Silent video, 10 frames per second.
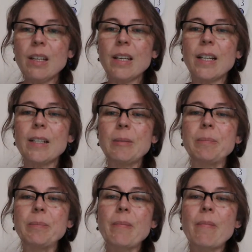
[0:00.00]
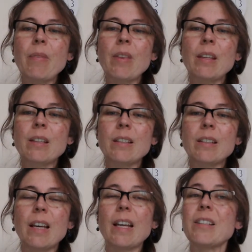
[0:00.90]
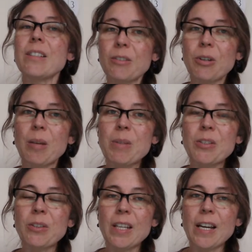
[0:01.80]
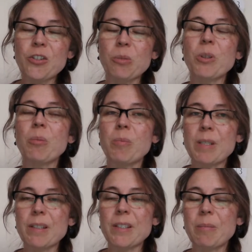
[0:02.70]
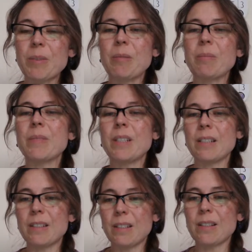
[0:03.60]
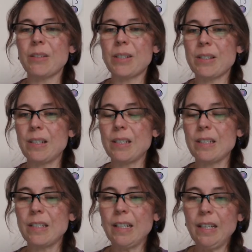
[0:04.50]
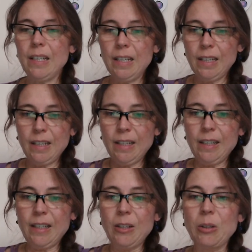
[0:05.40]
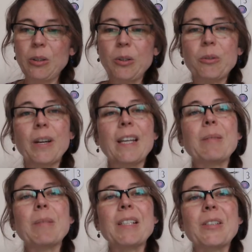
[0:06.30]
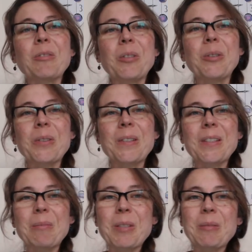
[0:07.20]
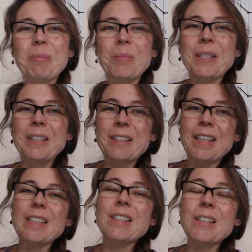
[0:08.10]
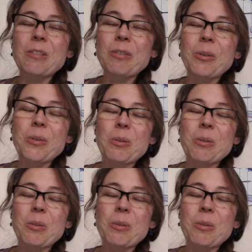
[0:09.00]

And crime is not the actual problem, it's a symptom. That's how I see it. Although crime is, of course, a symptom, but it is of course, a